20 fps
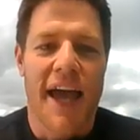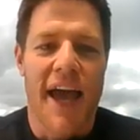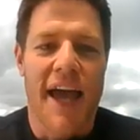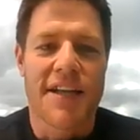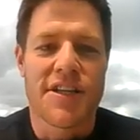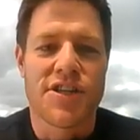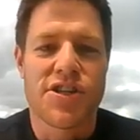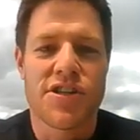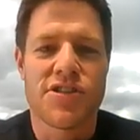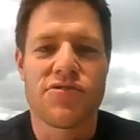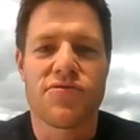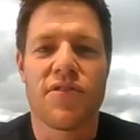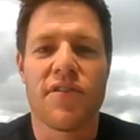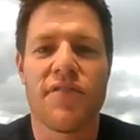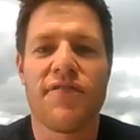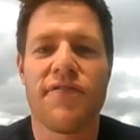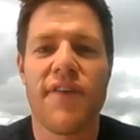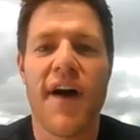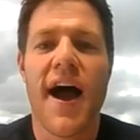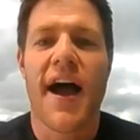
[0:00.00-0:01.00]
and just
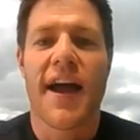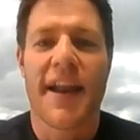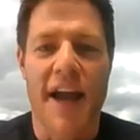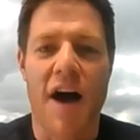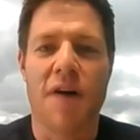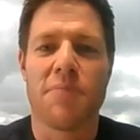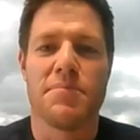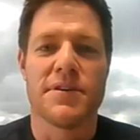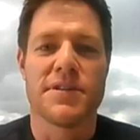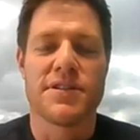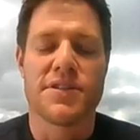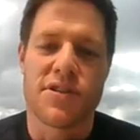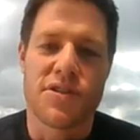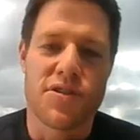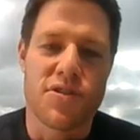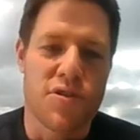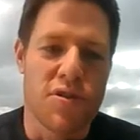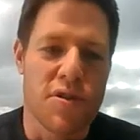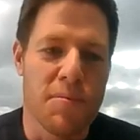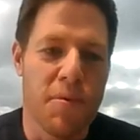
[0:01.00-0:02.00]
refine our
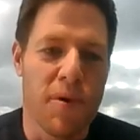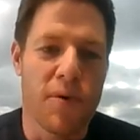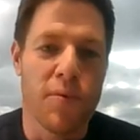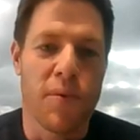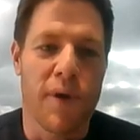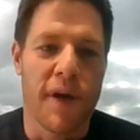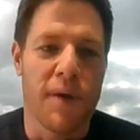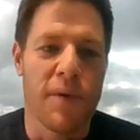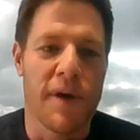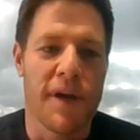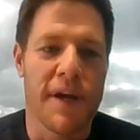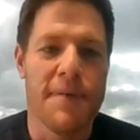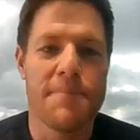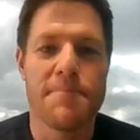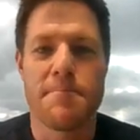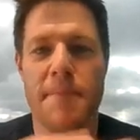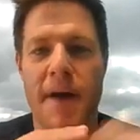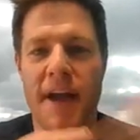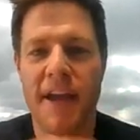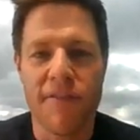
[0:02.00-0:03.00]
business to the point where we
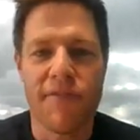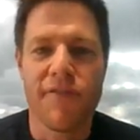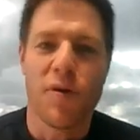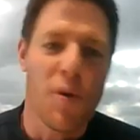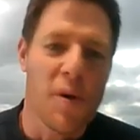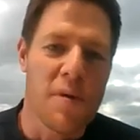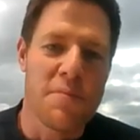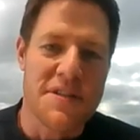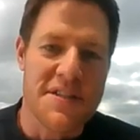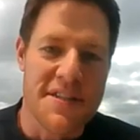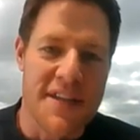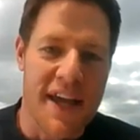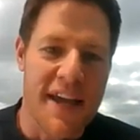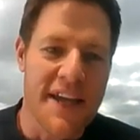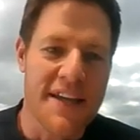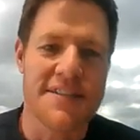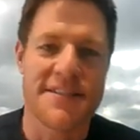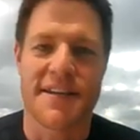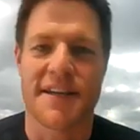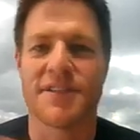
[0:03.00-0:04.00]
make fewer
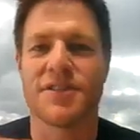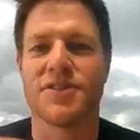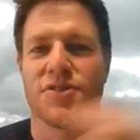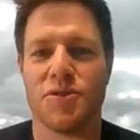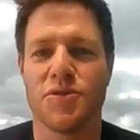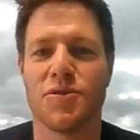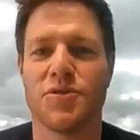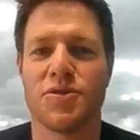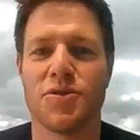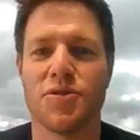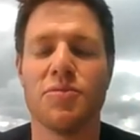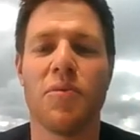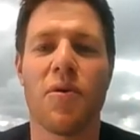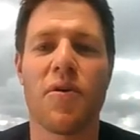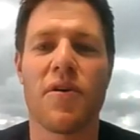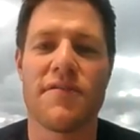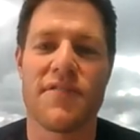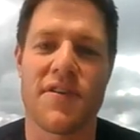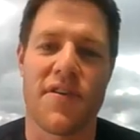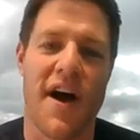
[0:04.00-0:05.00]
mistakes and do, do
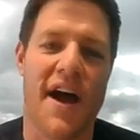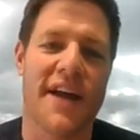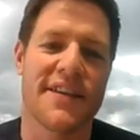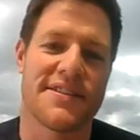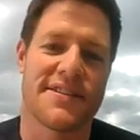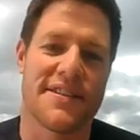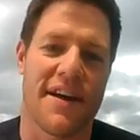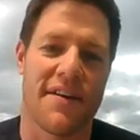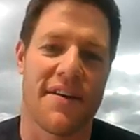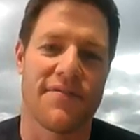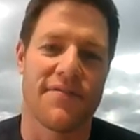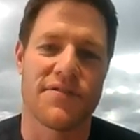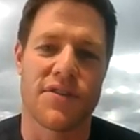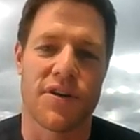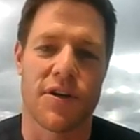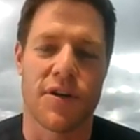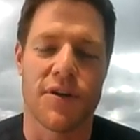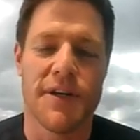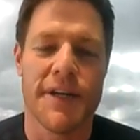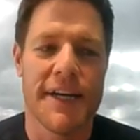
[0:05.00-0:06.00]
more of the right stuff.
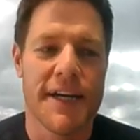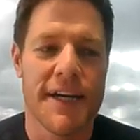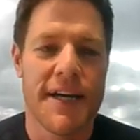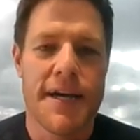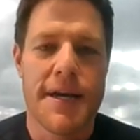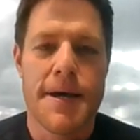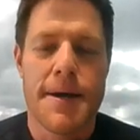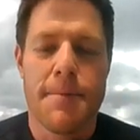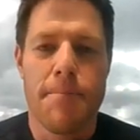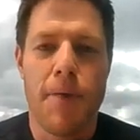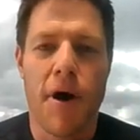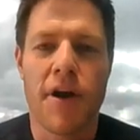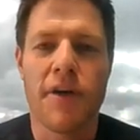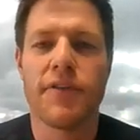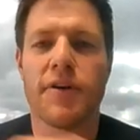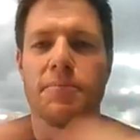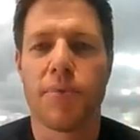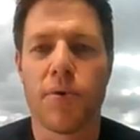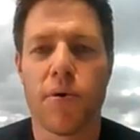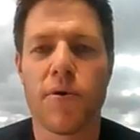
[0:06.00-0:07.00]
So part of
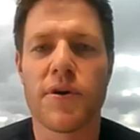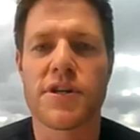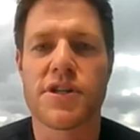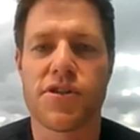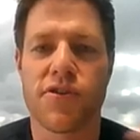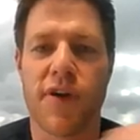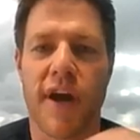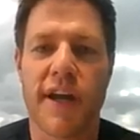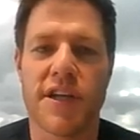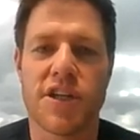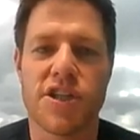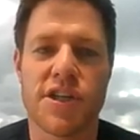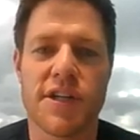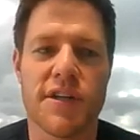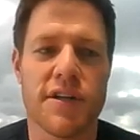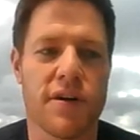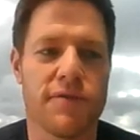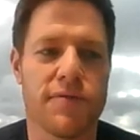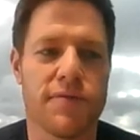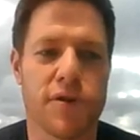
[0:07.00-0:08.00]
a broader
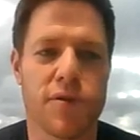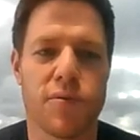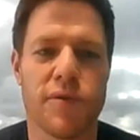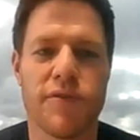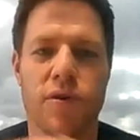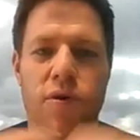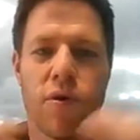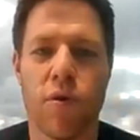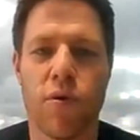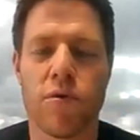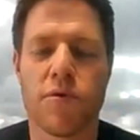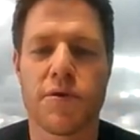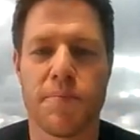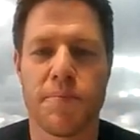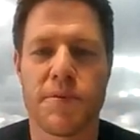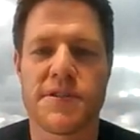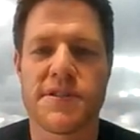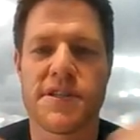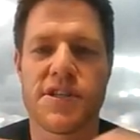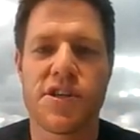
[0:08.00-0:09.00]
strategy of what we've called
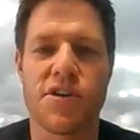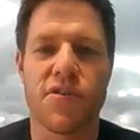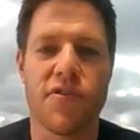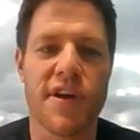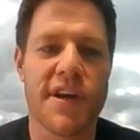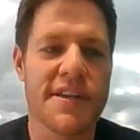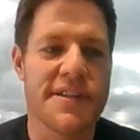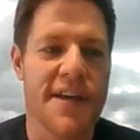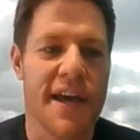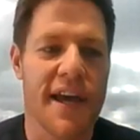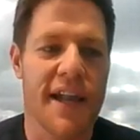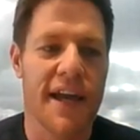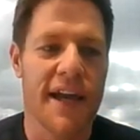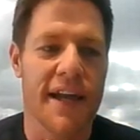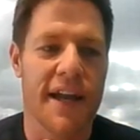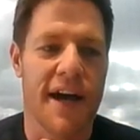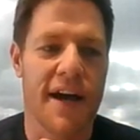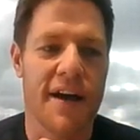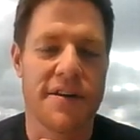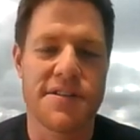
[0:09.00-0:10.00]
precision retailing,
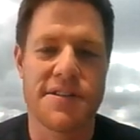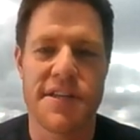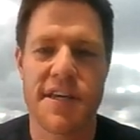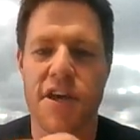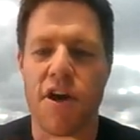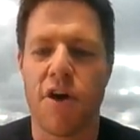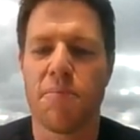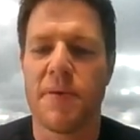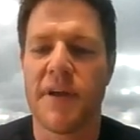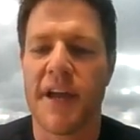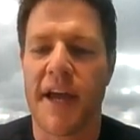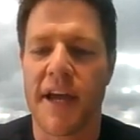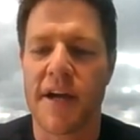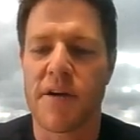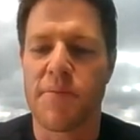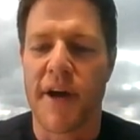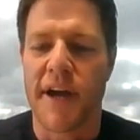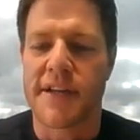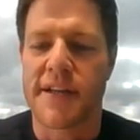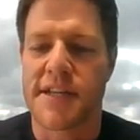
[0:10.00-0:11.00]
and our C E O, Peter
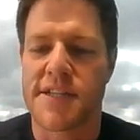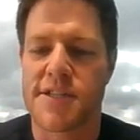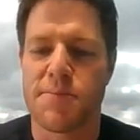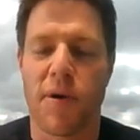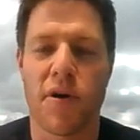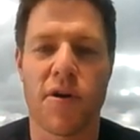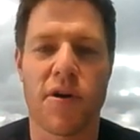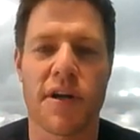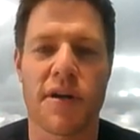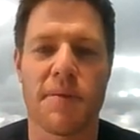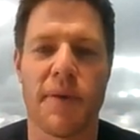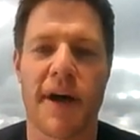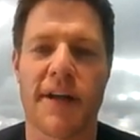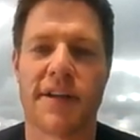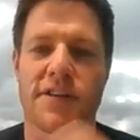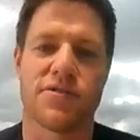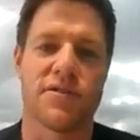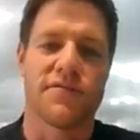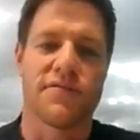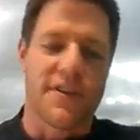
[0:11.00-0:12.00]
Engelbrecht, has spoken about it to